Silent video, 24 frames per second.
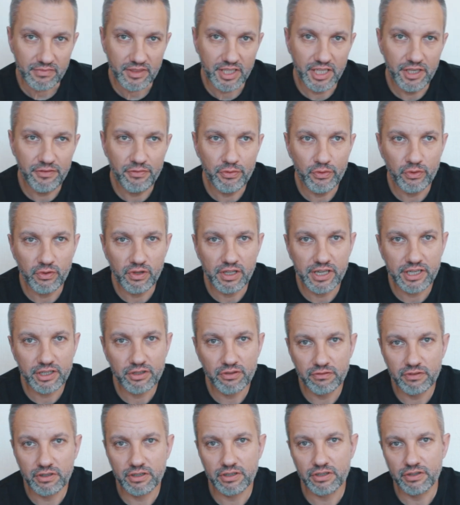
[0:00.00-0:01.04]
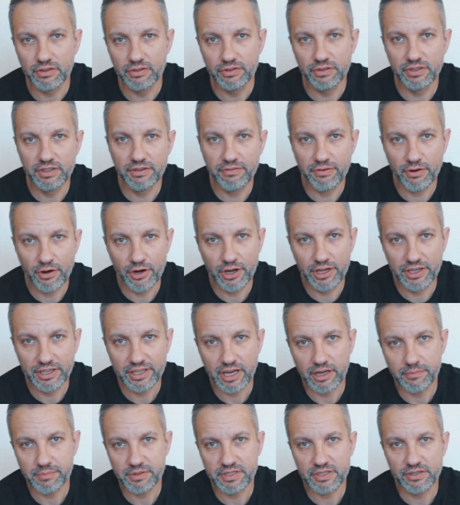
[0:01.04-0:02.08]
If you like to work on different
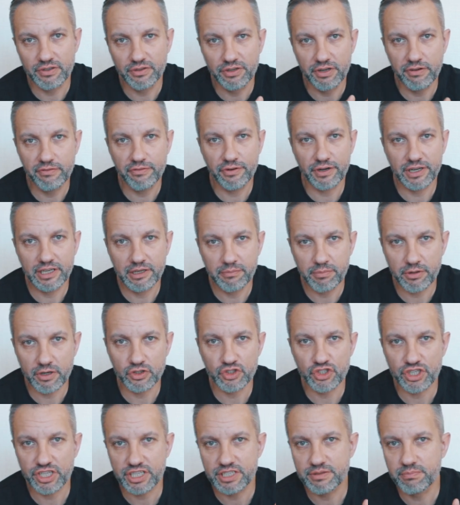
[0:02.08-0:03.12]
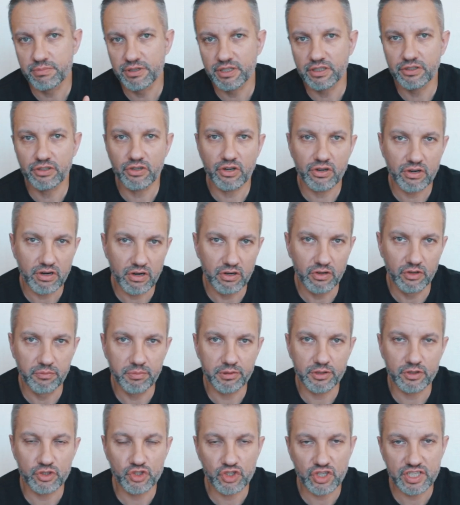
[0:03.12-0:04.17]
apps, on different projects, build your own
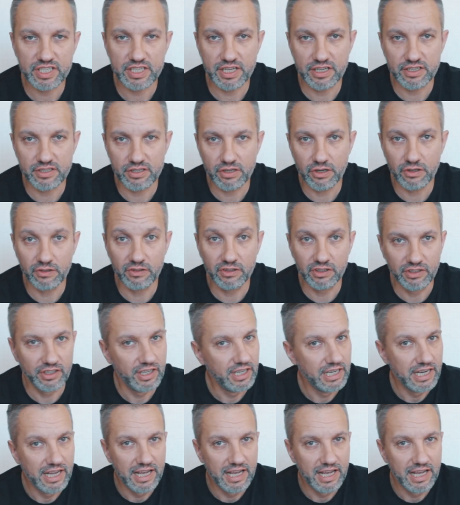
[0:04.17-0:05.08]
projects and so on,